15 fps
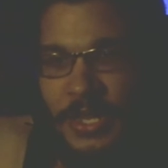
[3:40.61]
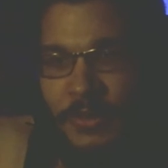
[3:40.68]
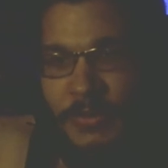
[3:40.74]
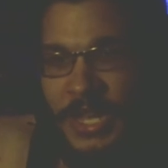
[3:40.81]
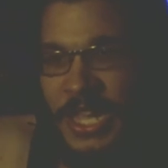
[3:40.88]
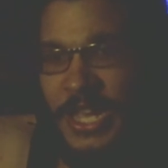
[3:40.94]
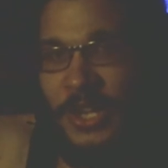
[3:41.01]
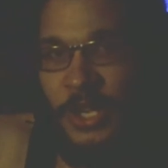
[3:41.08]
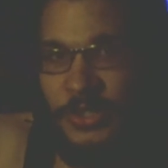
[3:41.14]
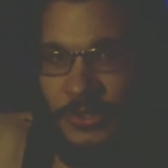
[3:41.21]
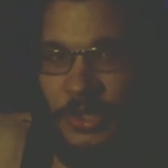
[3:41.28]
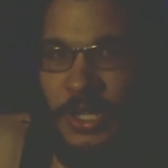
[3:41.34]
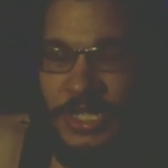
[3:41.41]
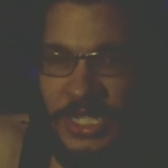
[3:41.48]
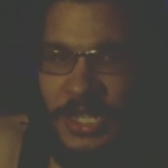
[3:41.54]
We had all
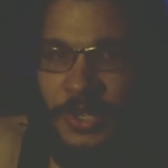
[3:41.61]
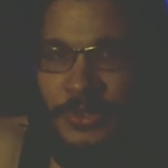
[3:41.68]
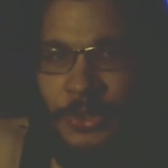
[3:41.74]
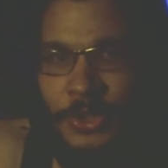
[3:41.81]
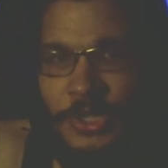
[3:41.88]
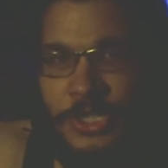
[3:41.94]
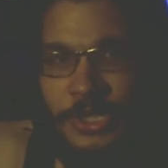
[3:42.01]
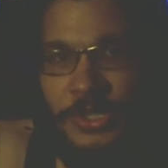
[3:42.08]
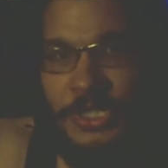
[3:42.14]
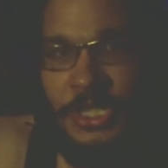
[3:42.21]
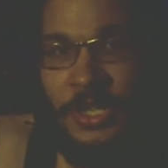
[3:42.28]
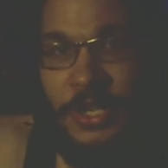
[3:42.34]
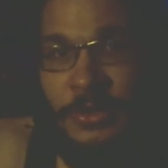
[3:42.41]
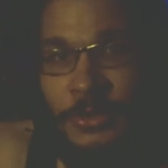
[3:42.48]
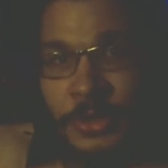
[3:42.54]
sorts of dental tools used
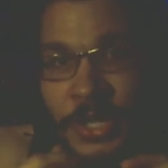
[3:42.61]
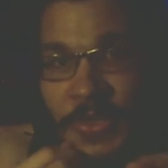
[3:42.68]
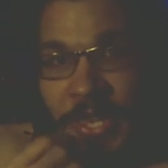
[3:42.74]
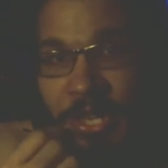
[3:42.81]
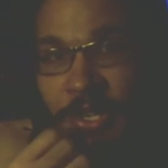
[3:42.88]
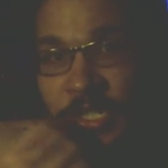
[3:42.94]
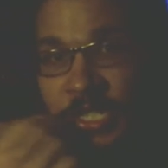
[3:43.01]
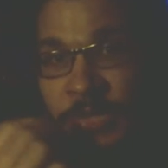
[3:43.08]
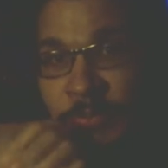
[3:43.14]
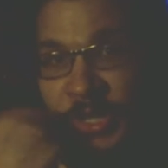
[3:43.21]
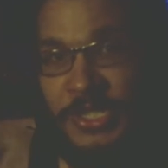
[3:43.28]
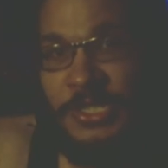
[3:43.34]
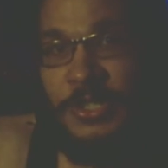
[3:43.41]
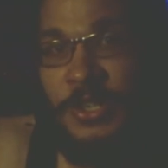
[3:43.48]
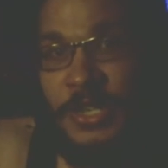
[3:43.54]
here, including that
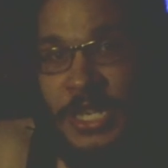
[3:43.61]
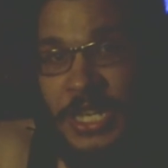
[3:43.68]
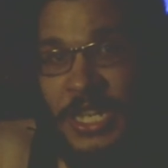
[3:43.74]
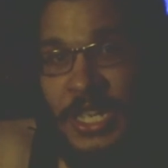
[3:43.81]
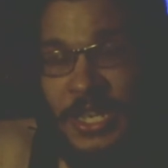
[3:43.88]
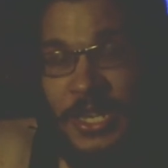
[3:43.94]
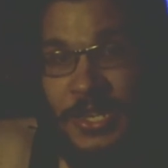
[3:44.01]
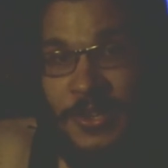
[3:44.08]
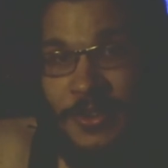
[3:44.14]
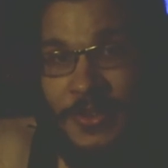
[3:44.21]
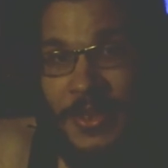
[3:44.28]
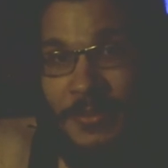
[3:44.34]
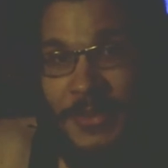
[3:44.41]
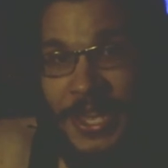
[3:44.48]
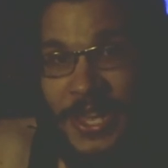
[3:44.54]
spritzer you get in
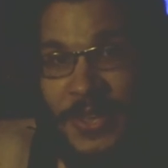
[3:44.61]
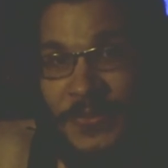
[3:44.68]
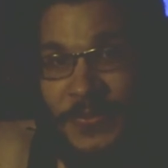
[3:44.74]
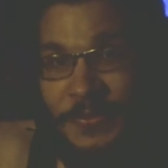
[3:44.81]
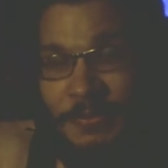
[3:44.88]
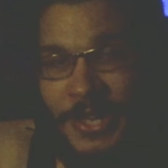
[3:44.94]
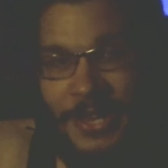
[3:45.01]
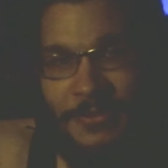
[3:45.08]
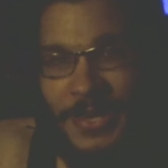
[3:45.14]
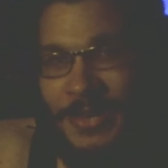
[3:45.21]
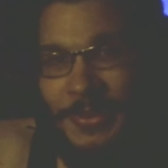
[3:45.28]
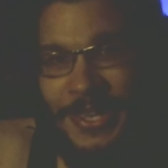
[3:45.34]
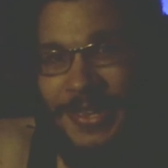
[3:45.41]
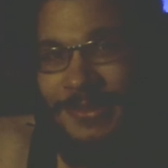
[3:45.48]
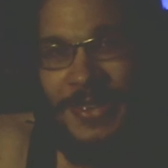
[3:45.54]
your mouth by
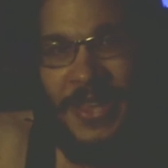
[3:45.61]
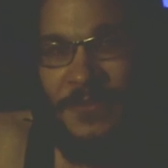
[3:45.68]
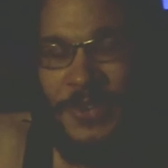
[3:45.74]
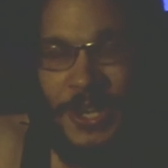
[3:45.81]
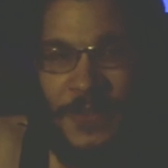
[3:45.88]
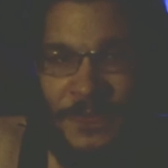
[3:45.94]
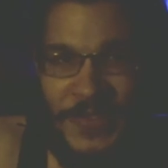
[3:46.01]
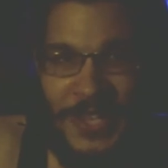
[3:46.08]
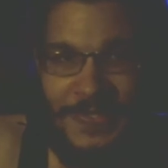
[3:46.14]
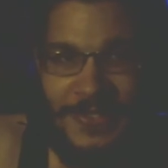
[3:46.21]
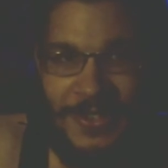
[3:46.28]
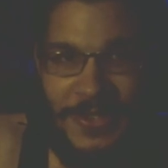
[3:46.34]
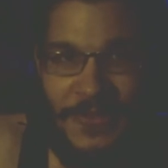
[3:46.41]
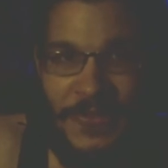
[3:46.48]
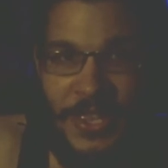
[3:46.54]
Reba, not very
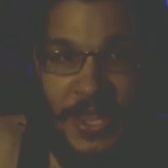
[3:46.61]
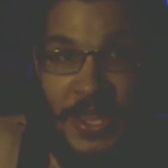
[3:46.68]
effective.